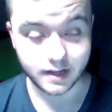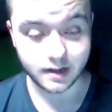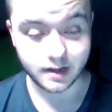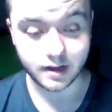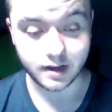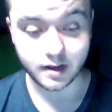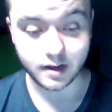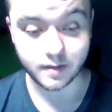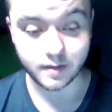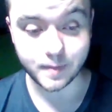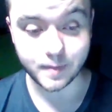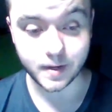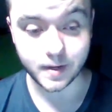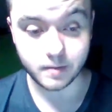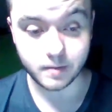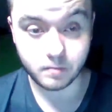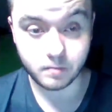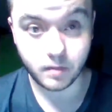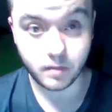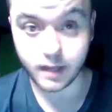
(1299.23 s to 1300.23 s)

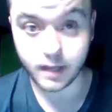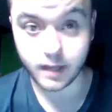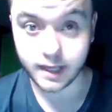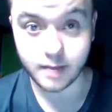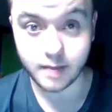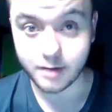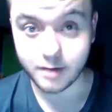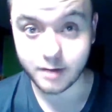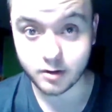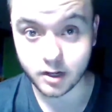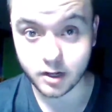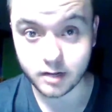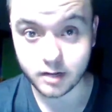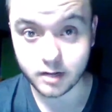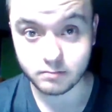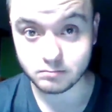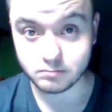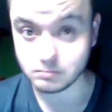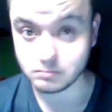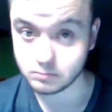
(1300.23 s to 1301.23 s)
But it came out
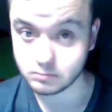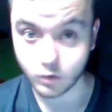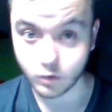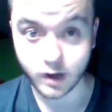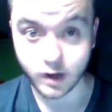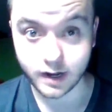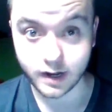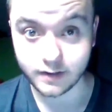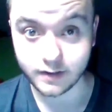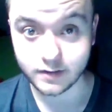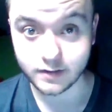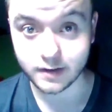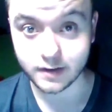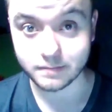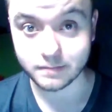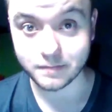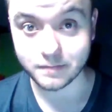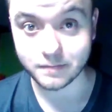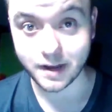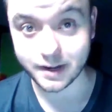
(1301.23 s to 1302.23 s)
good. What can I say?
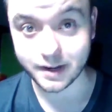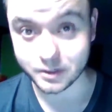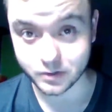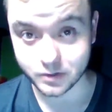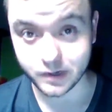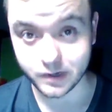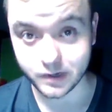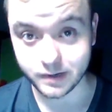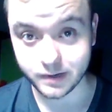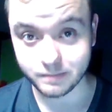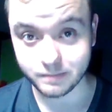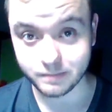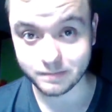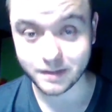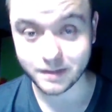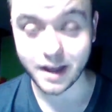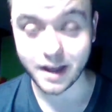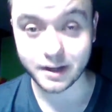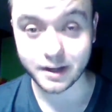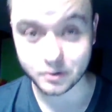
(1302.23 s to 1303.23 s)
I enjoyed it.
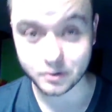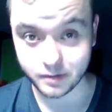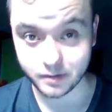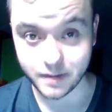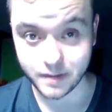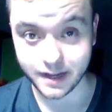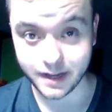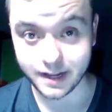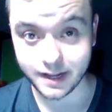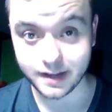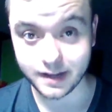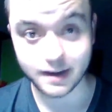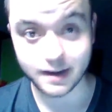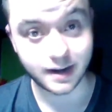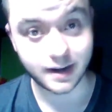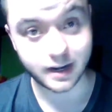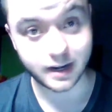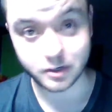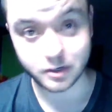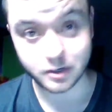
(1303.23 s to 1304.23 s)
I enjoyed making it,
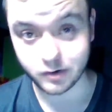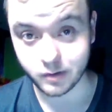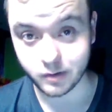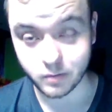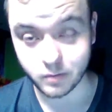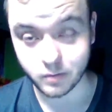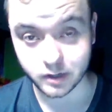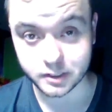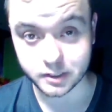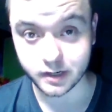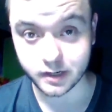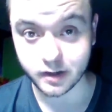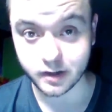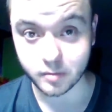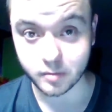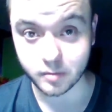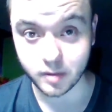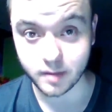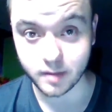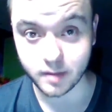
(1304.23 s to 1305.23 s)
and I enjoy watching it on
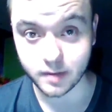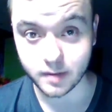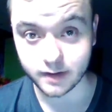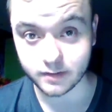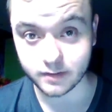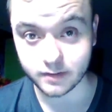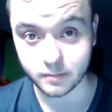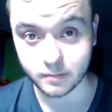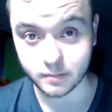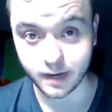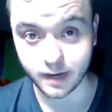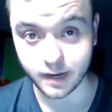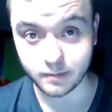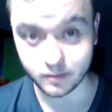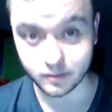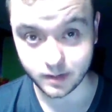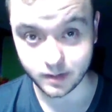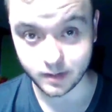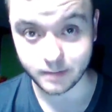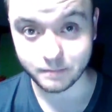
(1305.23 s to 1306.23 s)
the playback
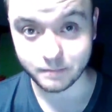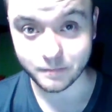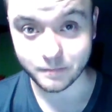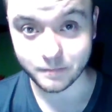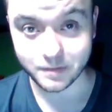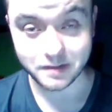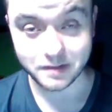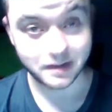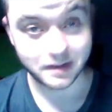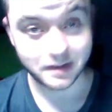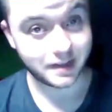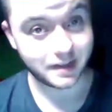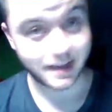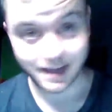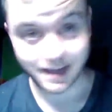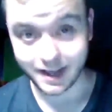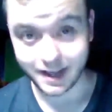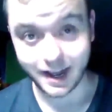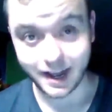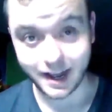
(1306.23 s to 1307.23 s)
sometimes, okay?
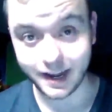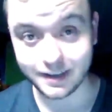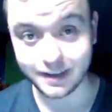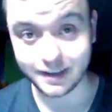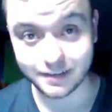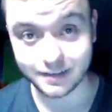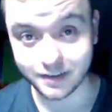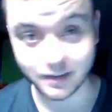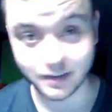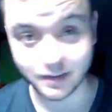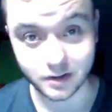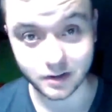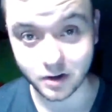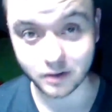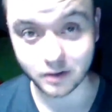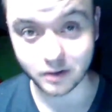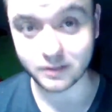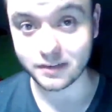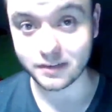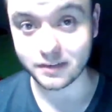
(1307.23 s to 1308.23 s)
I hate to sound like a
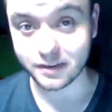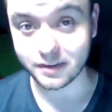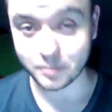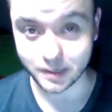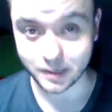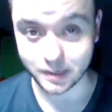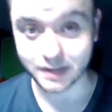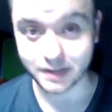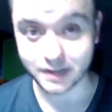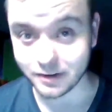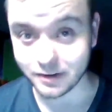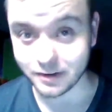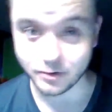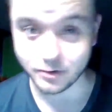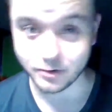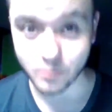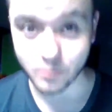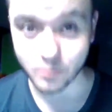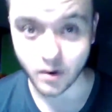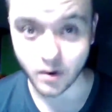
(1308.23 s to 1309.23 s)
narcissist, but yes, I
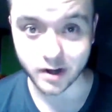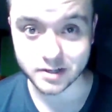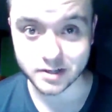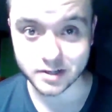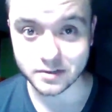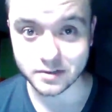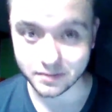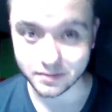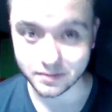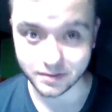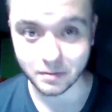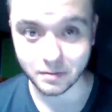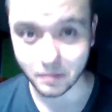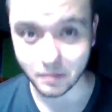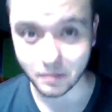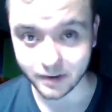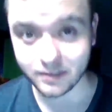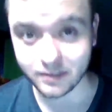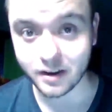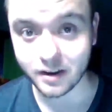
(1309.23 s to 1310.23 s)
do watch some of
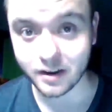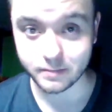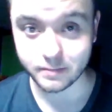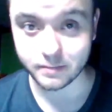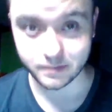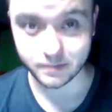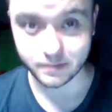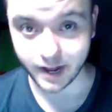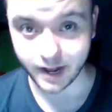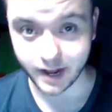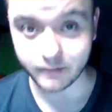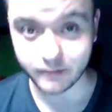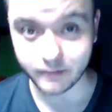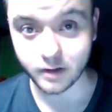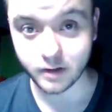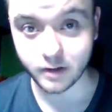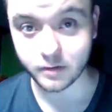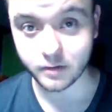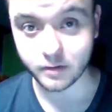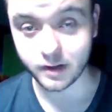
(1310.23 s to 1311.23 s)
my stuff
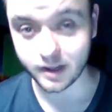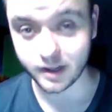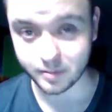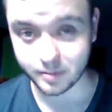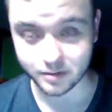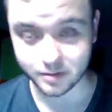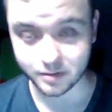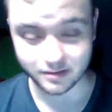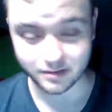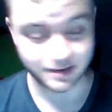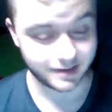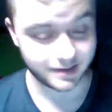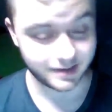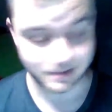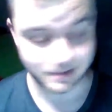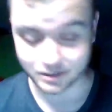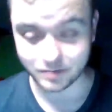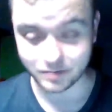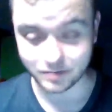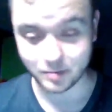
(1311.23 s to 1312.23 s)
after I've already uploaded it,
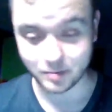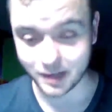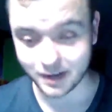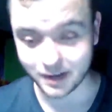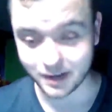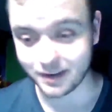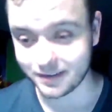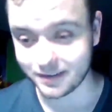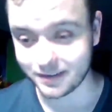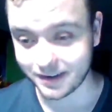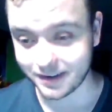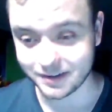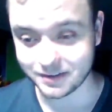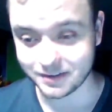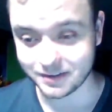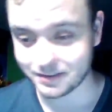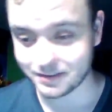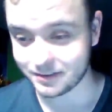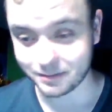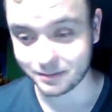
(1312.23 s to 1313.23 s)
just because
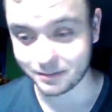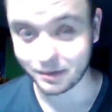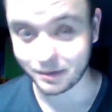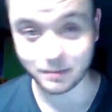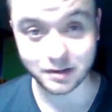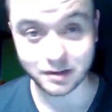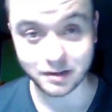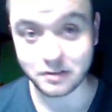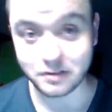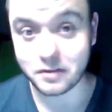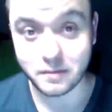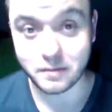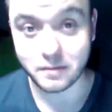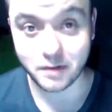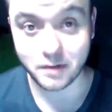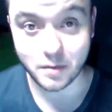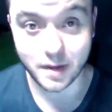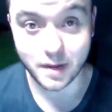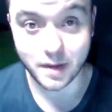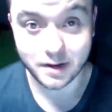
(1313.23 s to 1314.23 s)
sometimes I just love
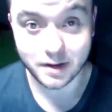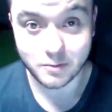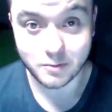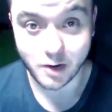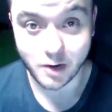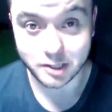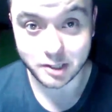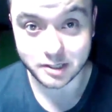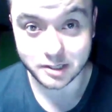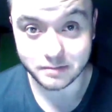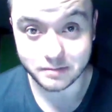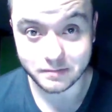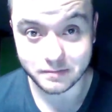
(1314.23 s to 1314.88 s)
to go back and watch it